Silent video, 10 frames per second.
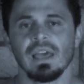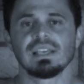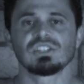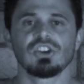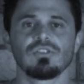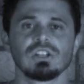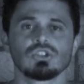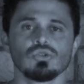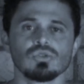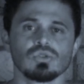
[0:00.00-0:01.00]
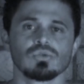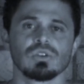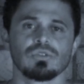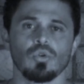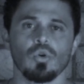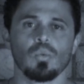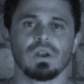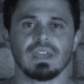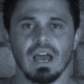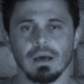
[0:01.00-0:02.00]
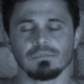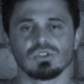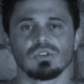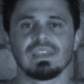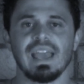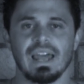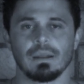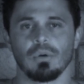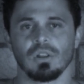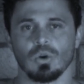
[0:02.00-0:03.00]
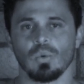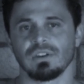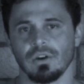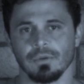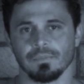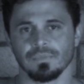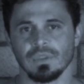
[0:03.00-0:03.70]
There's generally two schools of thought when it comes to the anabolic window.